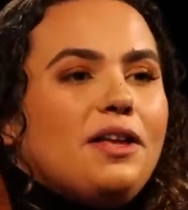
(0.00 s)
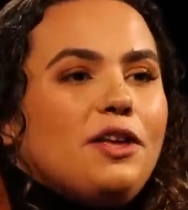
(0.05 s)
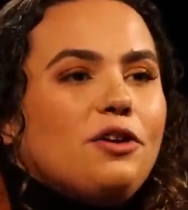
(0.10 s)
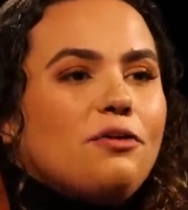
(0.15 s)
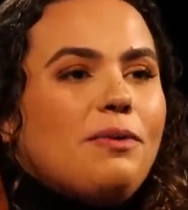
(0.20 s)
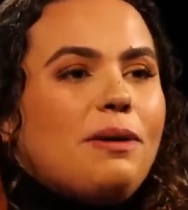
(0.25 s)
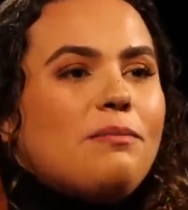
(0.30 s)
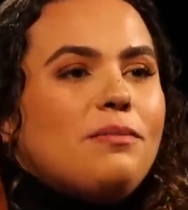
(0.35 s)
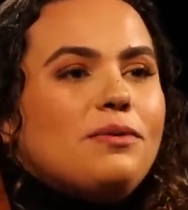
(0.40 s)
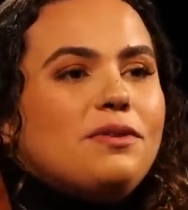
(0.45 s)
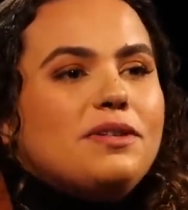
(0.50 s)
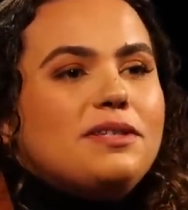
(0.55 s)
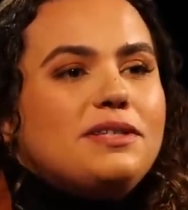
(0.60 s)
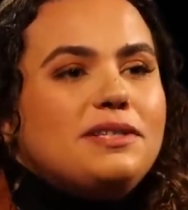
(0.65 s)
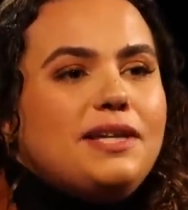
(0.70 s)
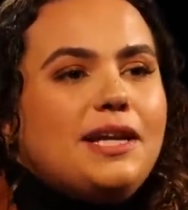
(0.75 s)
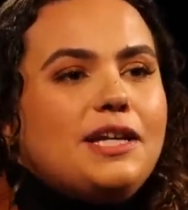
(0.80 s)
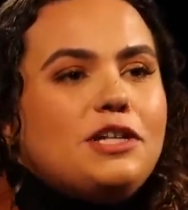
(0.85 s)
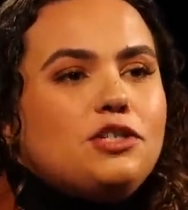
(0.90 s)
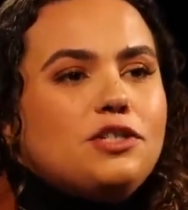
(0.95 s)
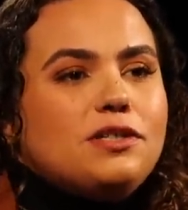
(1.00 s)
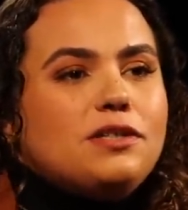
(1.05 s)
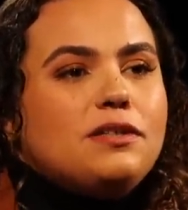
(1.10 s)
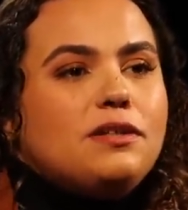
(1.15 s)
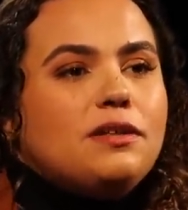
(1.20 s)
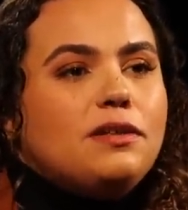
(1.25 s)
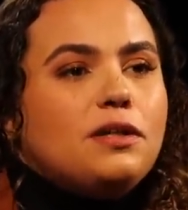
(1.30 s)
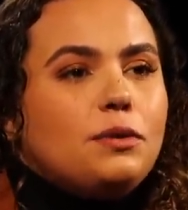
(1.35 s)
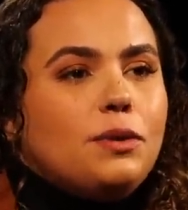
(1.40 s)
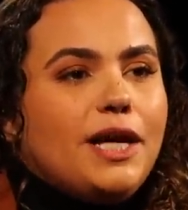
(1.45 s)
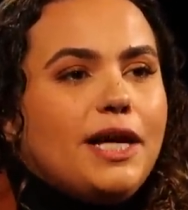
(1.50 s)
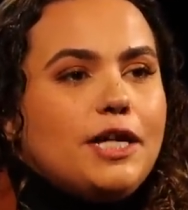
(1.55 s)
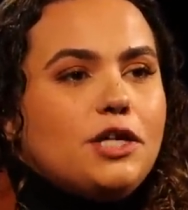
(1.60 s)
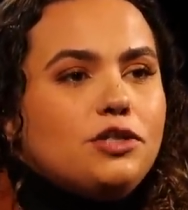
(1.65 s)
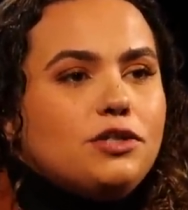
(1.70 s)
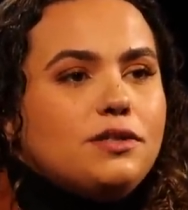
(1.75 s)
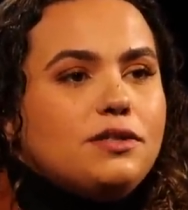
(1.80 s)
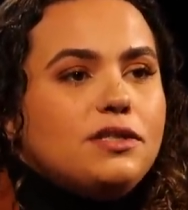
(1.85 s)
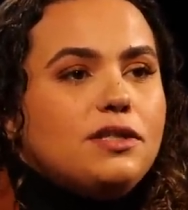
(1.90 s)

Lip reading: You remember the stages and the location.